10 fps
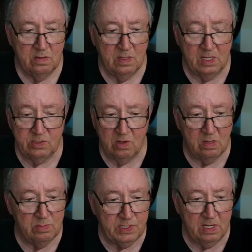That's all
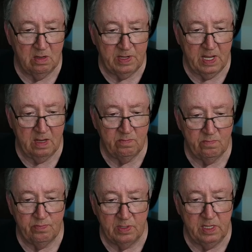I'm going to say on that.
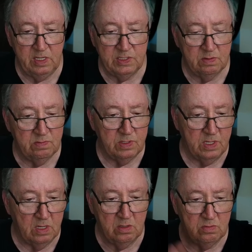Please,
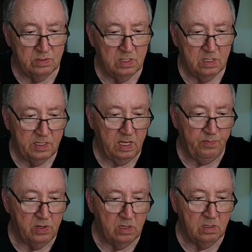no,
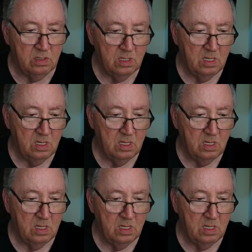keep your,